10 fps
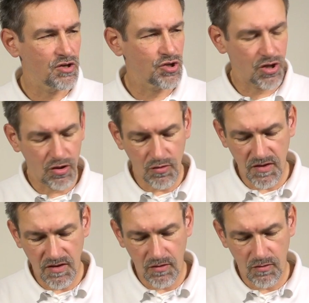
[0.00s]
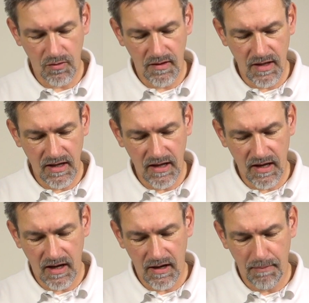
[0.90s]
shows you
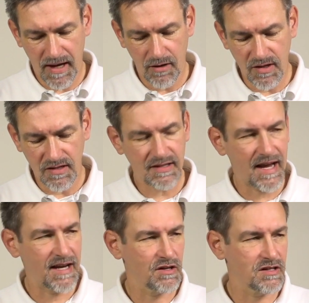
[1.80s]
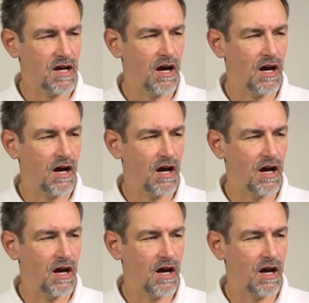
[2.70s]
the battery status